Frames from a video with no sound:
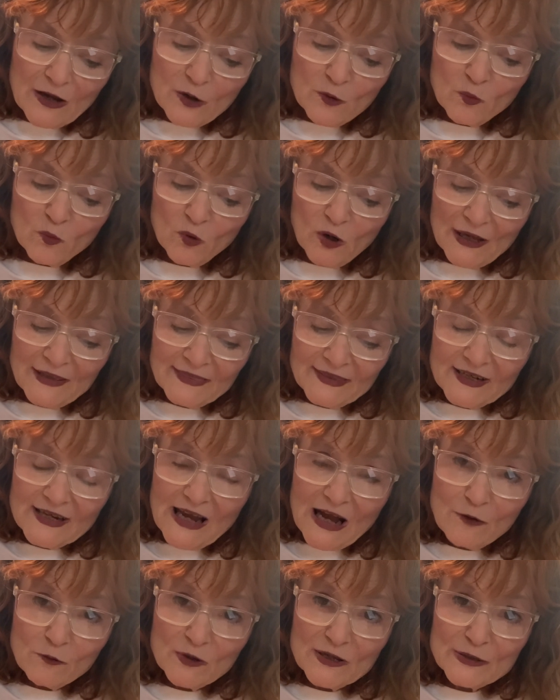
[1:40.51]
One thing
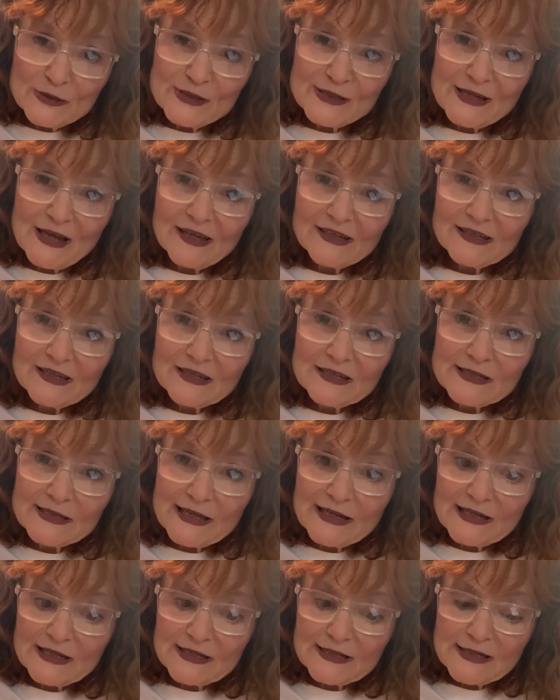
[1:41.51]
I will say is
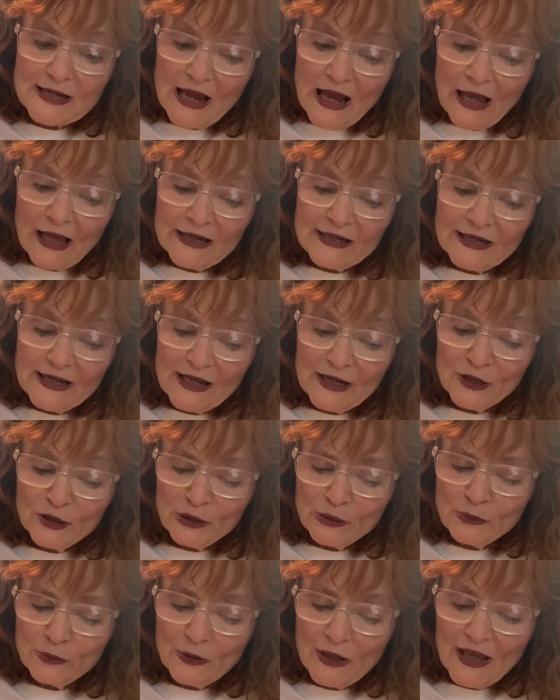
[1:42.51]
this. I
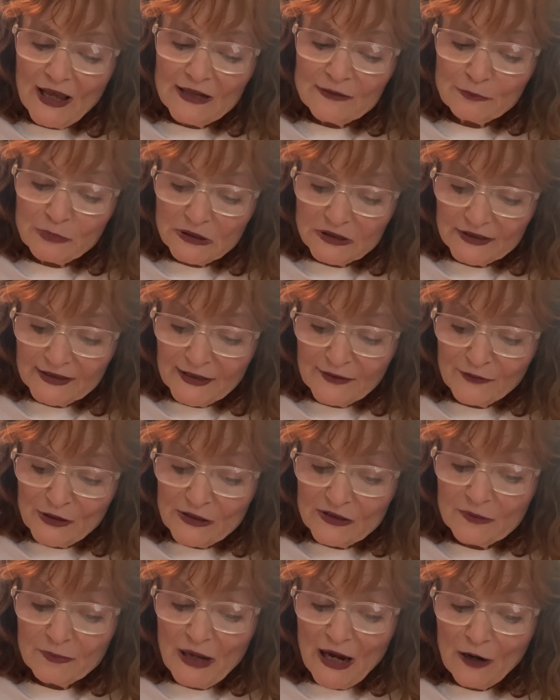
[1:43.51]
know and believe in
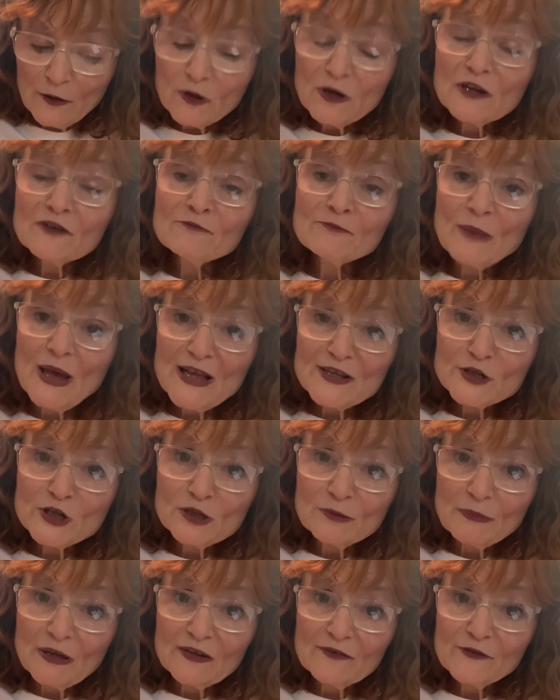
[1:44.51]
the power of magic
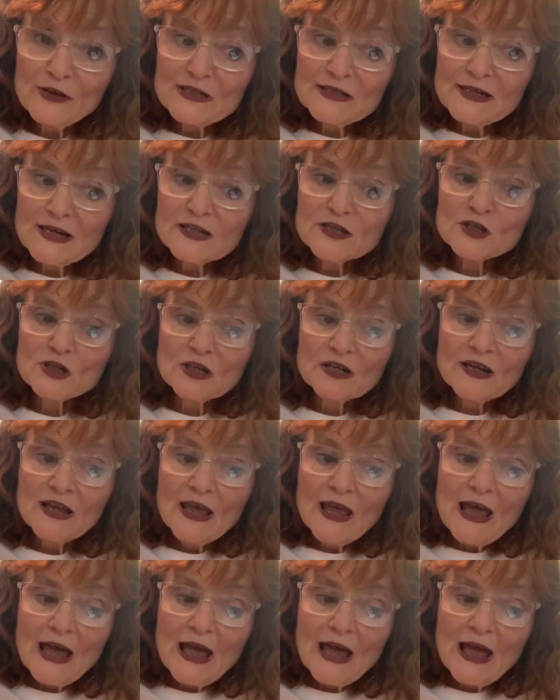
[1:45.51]
and manifestation.